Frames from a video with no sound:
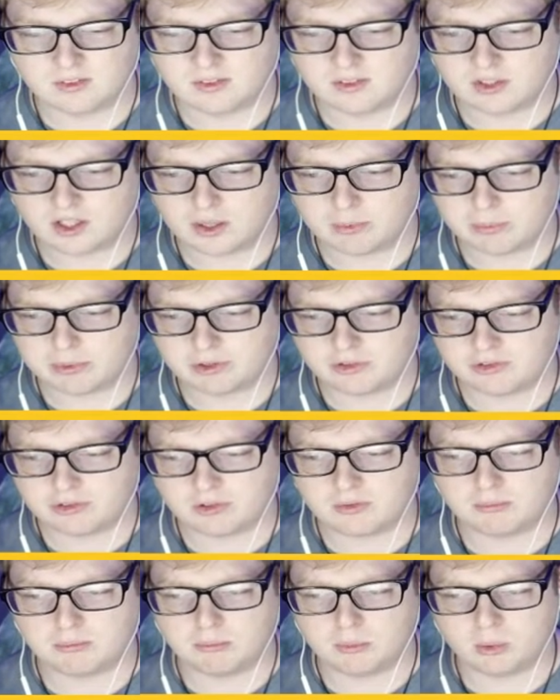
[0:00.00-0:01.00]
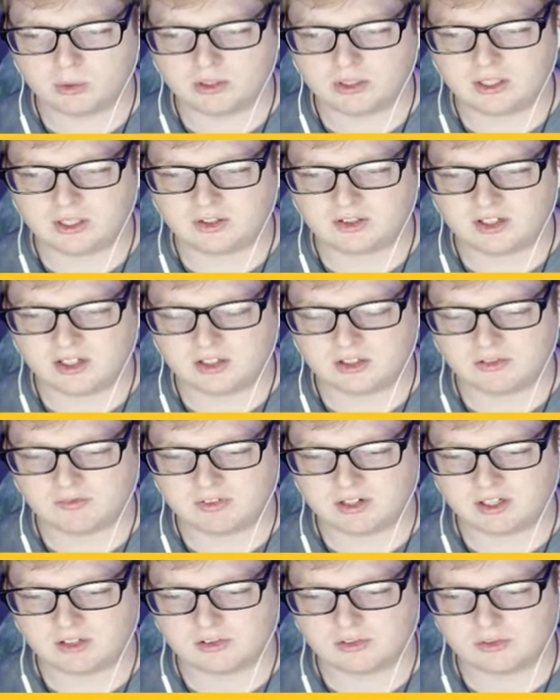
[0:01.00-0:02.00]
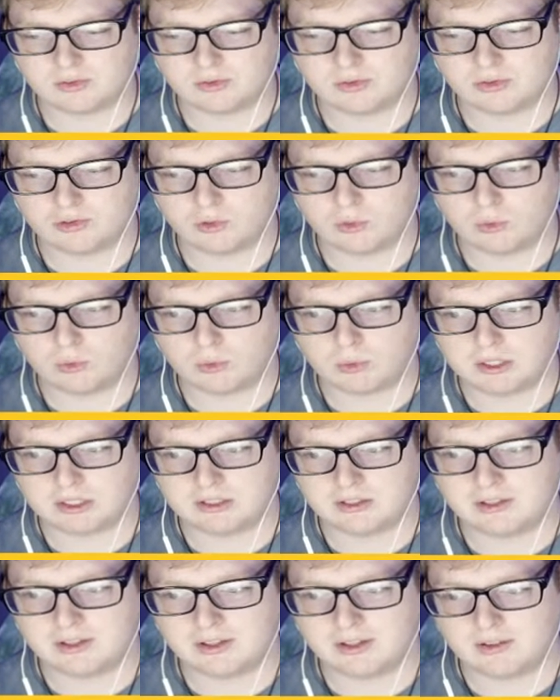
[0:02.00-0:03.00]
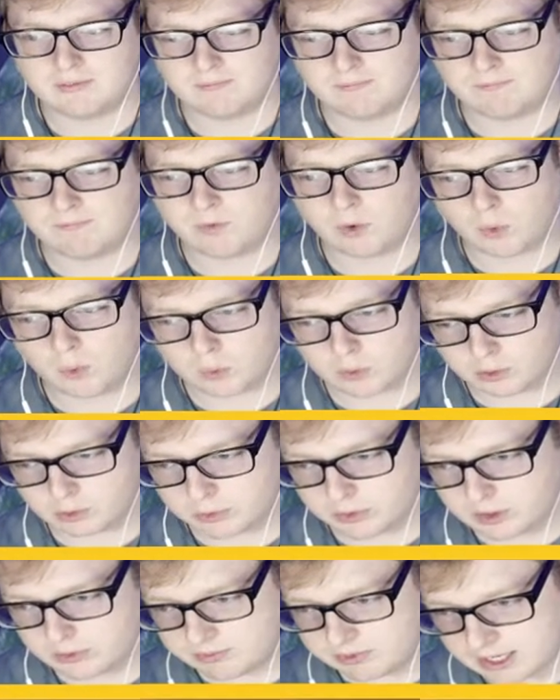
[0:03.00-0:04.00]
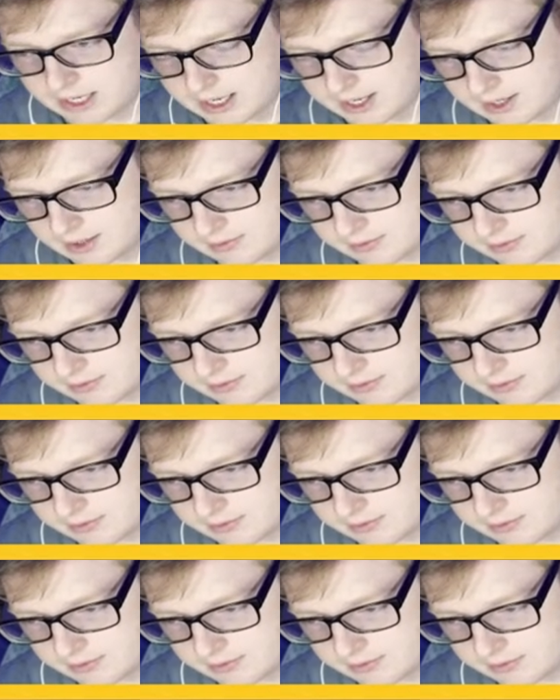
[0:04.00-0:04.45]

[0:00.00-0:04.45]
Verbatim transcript: I'm pretty sure Morty has an ace of like 24, 25.